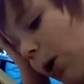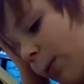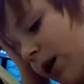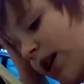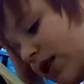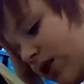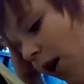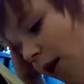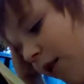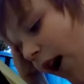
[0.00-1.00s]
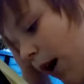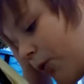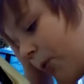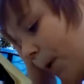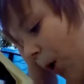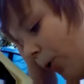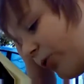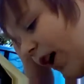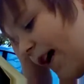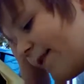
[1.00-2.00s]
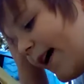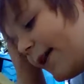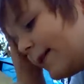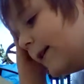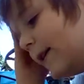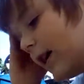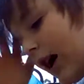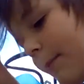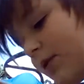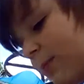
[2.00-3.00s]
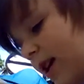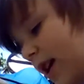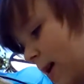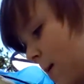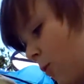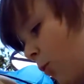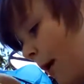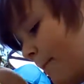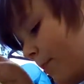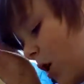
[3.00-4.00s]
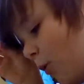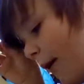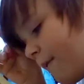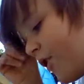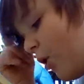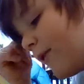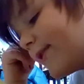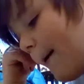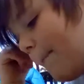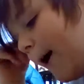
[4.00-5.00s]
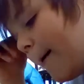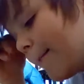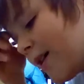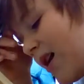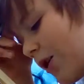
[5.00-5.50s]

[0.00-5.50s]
Tom, serve out the bowls and then come to me one by one for your supper."